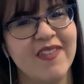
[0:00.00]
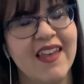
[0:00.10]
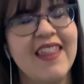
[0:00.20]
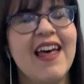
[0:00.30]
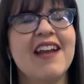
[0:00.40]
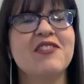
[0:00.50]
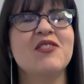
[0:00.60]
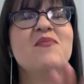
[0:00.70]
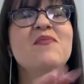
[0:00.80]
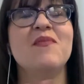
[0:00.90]
And that is
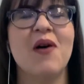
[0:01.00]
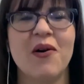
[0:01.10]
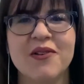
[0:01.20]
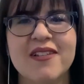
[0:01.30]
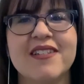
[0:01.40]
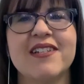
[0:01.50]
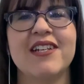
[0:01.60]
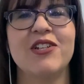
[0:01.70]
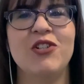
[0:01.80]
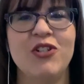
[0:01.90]
the most
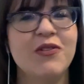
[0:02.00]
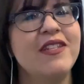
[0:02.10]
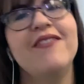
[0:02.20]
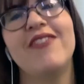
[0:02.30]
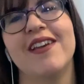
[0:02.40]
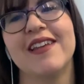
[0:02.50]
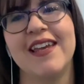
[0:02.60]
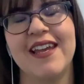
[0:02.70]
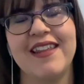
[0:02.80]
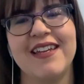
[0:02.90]
juicy
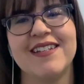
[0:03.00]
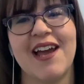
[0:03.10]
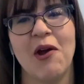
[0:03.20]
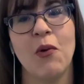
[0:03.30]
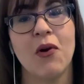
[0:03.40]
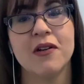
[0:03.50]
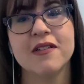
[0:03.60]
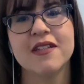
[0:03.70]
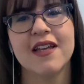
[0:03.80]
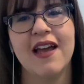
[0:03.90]
feeling in the entire
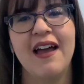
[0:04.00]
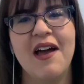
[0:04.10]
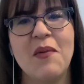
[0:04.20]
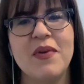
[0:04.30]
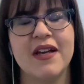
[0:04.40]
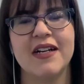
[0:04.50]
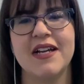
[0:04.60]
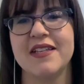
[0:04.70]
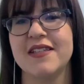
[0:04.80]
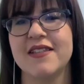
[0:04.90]
world,
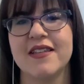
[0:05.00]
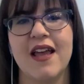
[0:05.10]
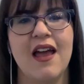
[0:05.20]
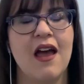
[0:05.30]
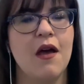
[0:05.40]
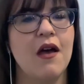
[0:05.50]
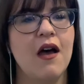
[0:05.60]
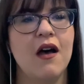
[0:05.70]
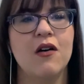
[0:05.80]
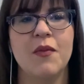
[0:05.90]
because,
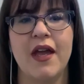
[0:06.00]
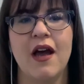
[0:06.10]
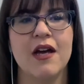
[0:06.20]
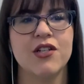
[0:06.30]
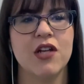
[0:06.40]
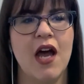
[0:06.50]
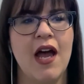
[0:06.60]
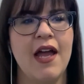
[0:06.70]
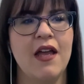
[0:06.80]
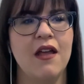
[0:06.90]
oh my gosh,
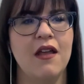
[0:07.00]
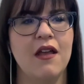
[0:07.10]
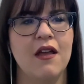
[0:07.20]
it